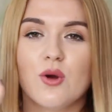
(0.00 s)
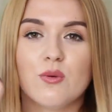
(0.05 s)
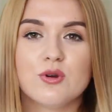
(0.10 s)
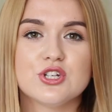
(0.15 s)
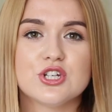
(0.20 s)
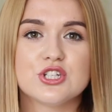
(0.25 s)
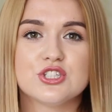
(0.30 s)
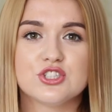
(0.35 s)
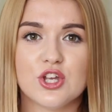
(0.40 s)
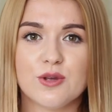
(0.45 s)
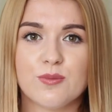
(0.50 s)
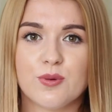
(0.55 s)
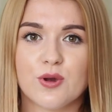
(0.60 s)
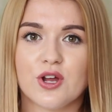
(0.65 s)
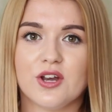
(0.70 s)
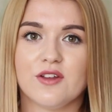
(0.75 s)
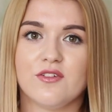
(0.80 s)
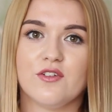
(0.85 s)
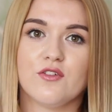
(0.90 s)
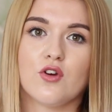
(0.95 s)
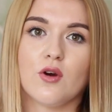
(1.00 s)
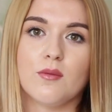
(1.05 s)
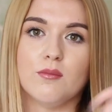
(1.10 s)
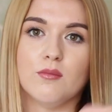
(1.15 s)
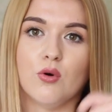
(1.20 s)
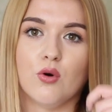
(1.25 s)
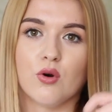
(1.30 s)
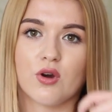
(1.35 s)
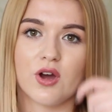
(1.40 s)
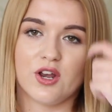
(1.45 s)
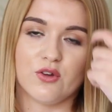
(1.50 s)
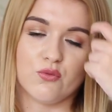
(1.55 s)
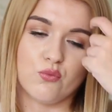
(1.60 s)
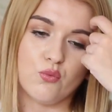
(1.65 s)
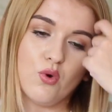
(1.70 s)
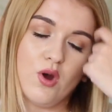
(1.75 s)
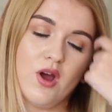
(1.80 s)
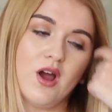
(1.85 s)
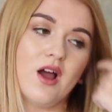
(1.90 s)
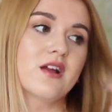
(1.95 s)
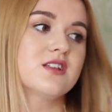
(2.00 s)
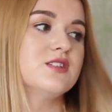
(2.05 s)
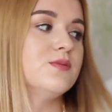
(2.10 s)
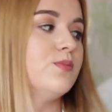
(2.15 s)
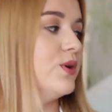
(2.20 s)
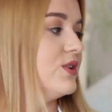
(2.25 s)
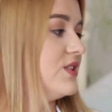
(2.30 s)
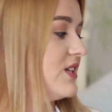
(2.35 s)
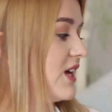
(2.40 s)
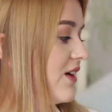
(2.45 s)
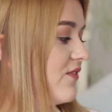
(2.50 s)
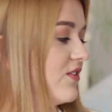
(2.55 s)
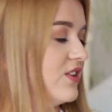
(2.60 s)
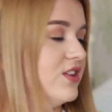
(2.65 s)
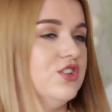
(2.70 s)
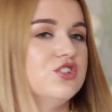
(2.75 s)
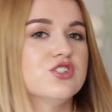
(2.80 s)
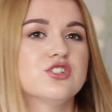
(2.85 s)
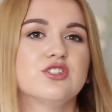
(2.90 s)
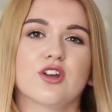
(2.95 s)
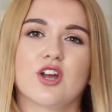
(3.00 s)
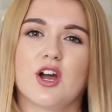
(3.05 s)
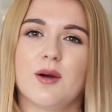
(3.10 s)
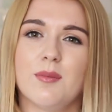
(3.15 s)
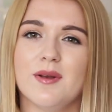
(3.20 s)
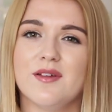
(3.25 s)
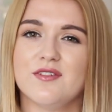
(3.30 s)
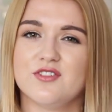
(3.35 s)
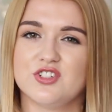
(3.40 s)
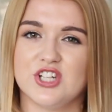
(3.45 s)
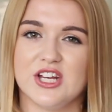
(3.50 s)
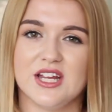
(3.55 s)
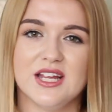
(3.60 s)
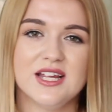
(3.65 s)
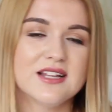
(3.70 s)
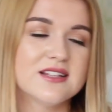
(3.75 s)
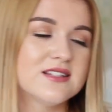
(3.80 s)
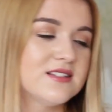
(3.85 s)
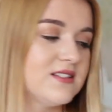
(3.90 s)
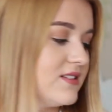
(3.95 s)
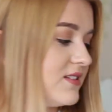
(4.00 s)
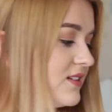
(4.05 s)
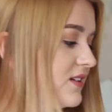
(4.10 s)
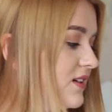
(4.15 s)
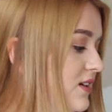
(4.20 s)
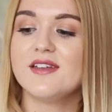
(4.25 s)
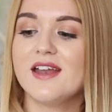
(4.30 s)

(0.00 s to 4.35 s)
which is super good if you've got more kind of work to put together than just a couple of sheets.